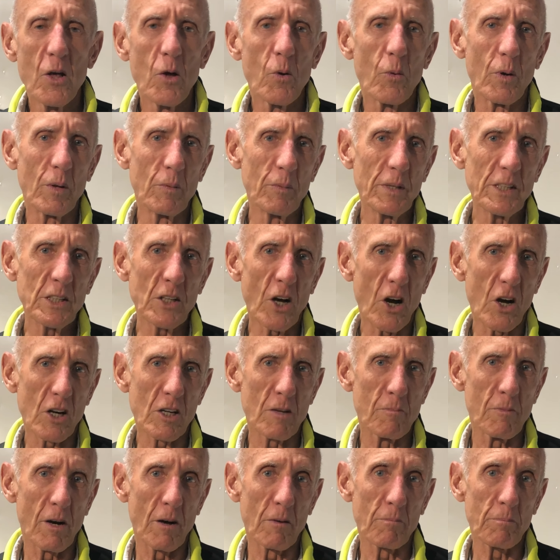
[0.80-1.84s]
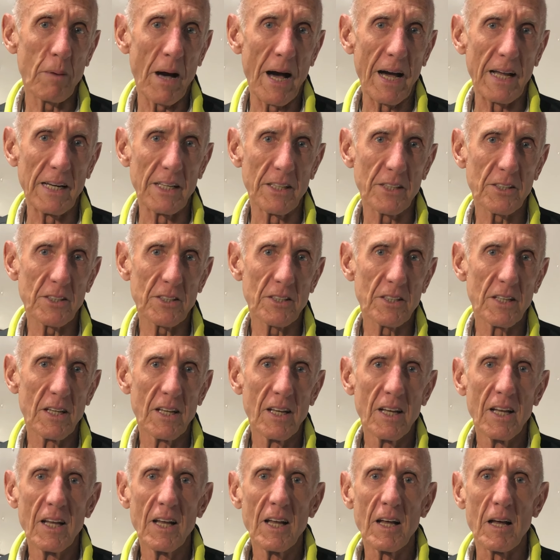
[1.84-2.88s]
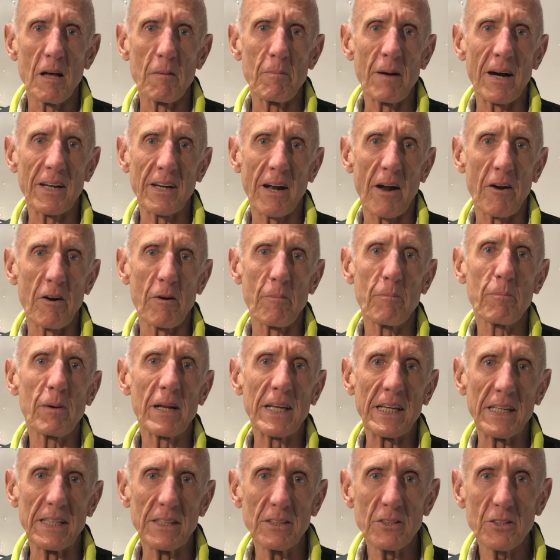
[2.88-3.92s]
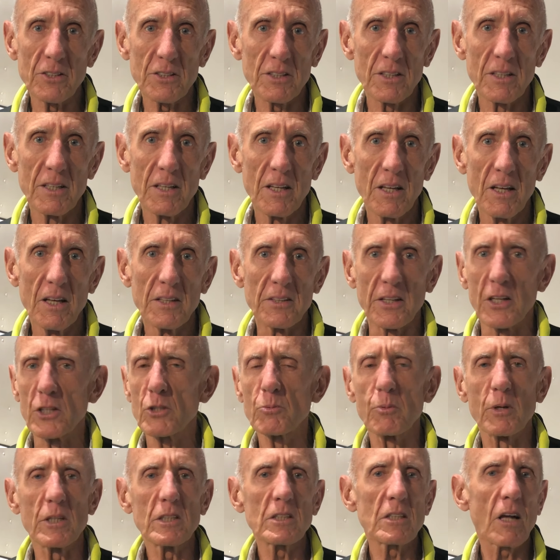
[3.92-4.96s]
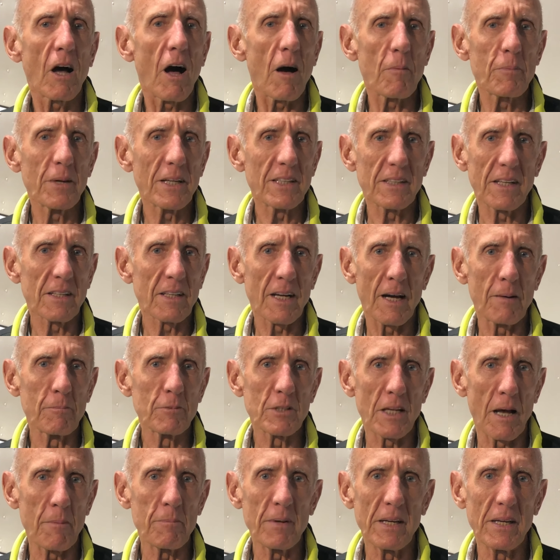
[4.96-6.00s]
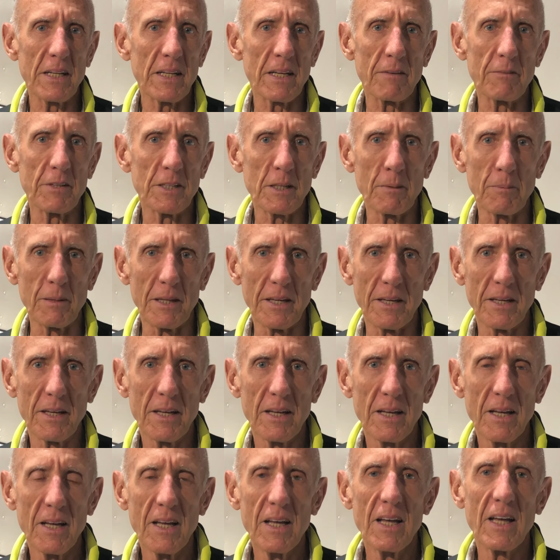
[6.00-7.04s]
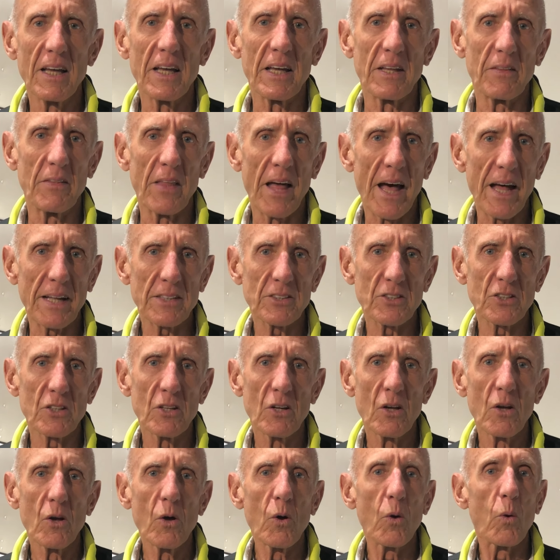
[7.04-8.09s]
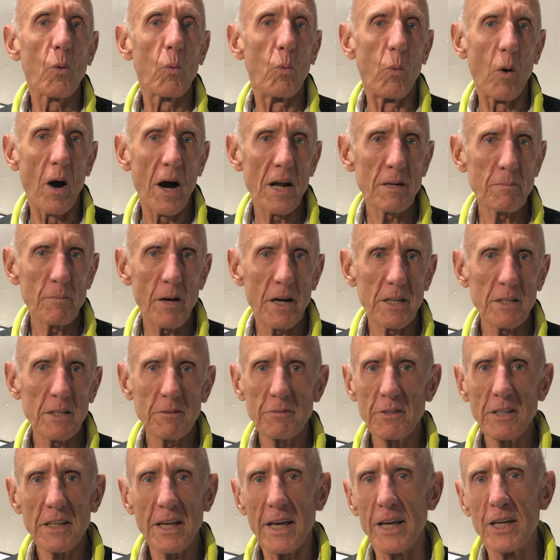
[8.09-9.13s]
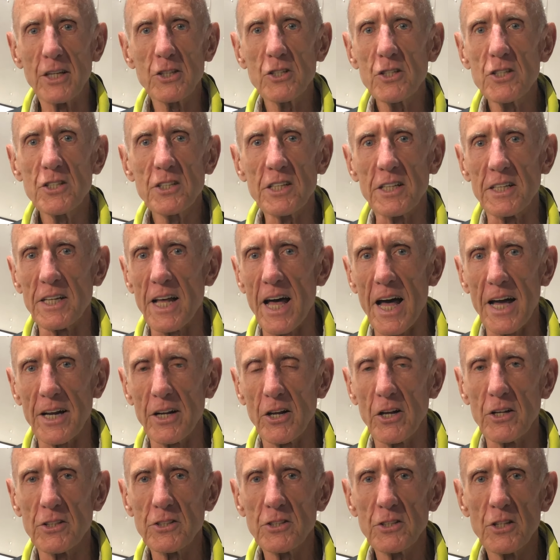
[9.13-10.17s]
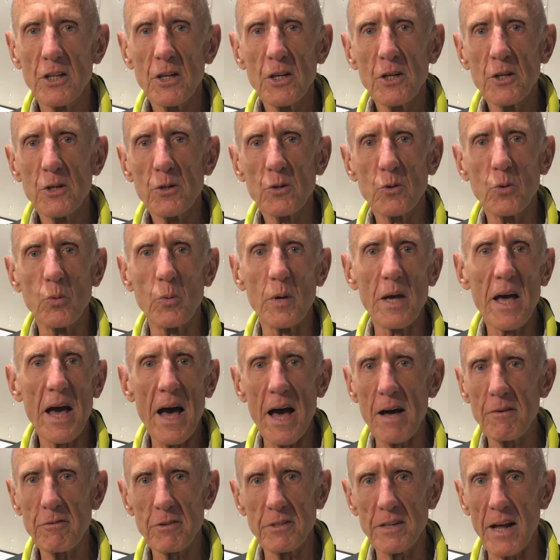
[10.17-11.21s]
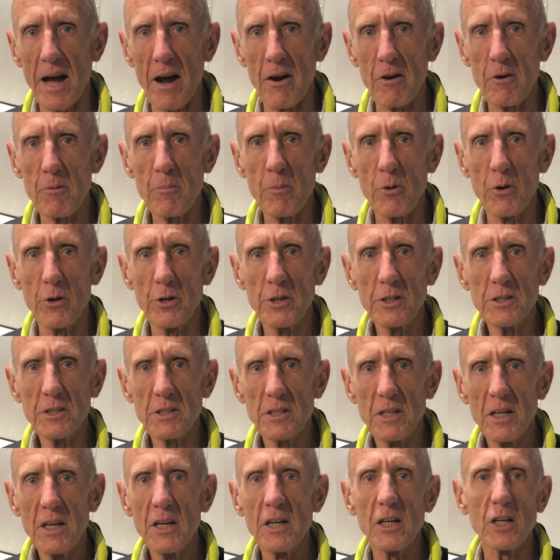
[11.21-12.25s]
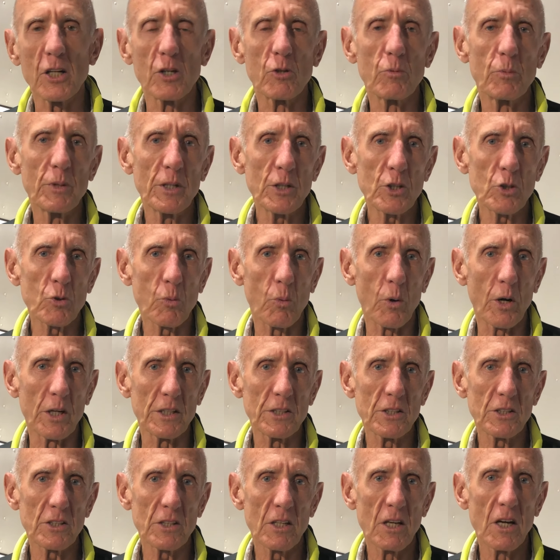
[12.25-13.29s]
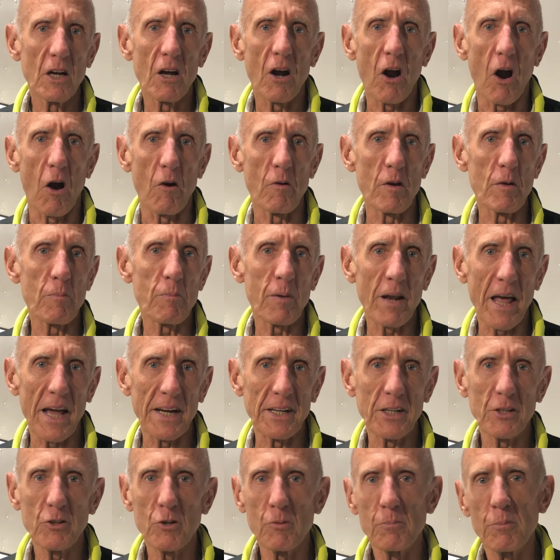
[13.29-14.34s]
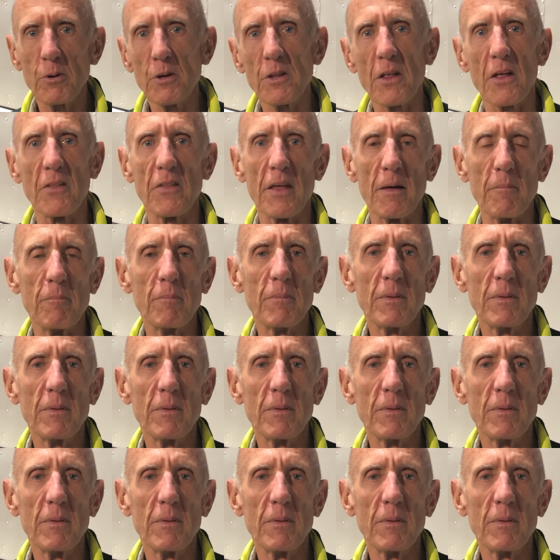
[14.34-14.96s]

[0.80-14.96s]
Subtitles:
when we talk among pilots about our planes, there's one topic that comes up inevitably, and that's what modifications and add-ons do we have on our birds and which ones are we planning to put on them?